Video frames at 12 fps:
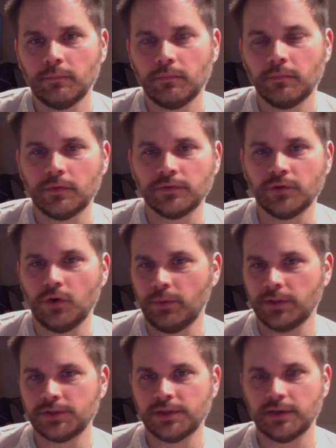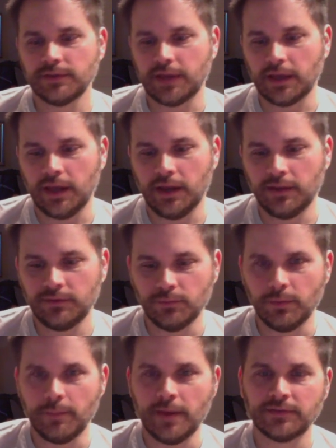there's a whole bunch of things I could get into,
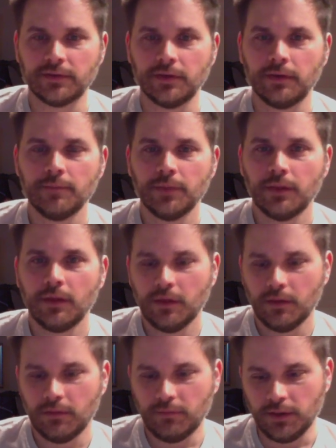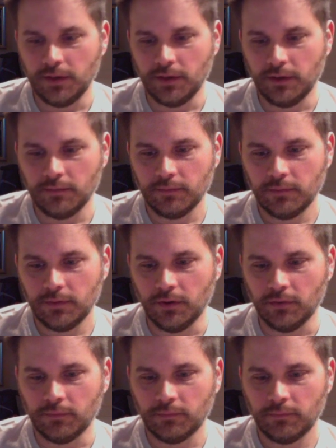but basically, the you
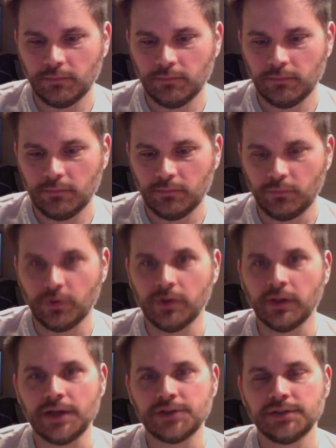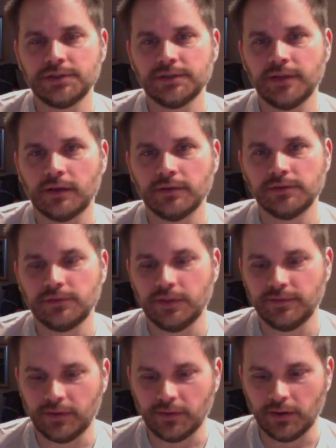know rural Asians in that they
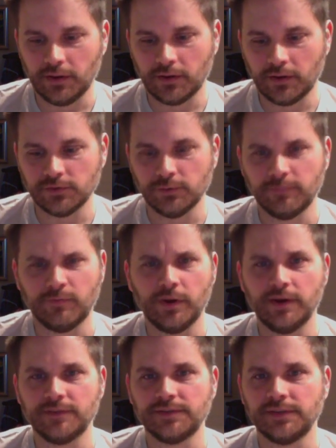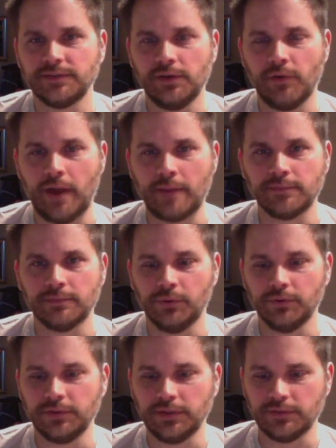found they consume 40 to 60 grams of
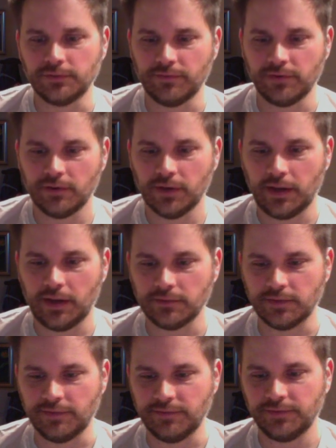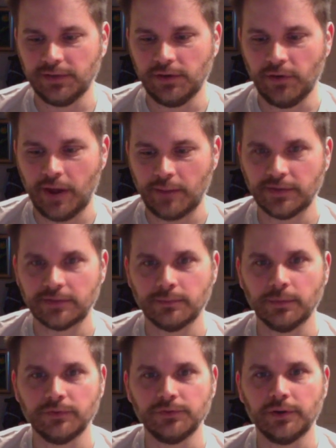protein. So if you're looking at say 50 grams, that's
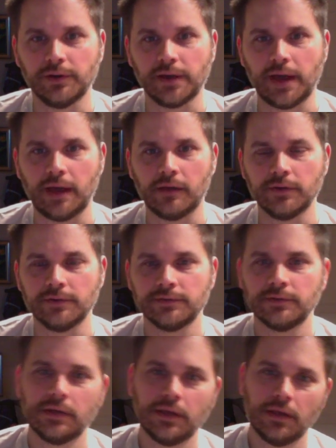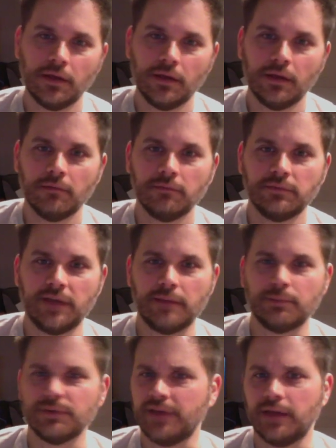about 200 calories, 10
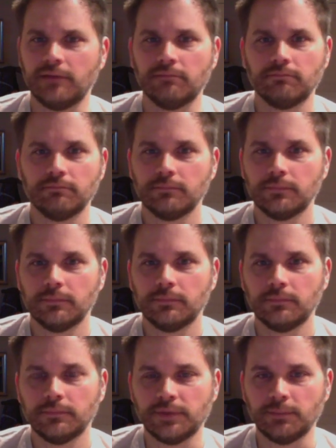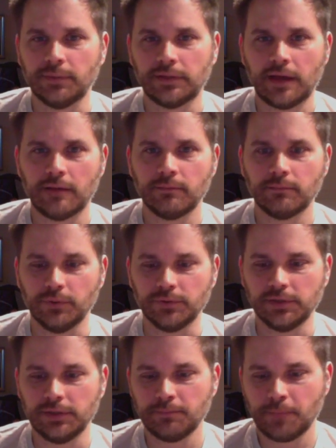percent, something like that
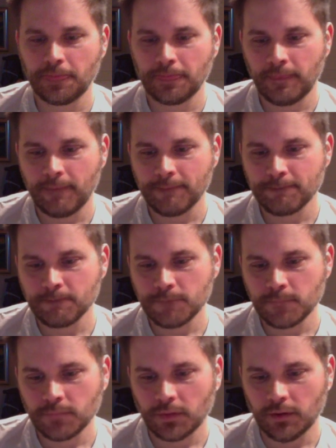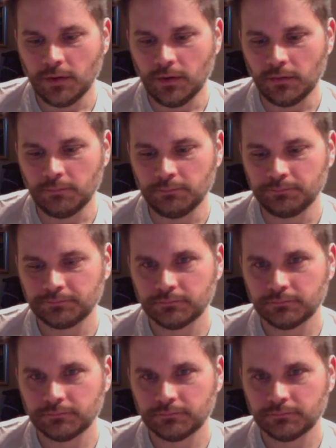protein. Um,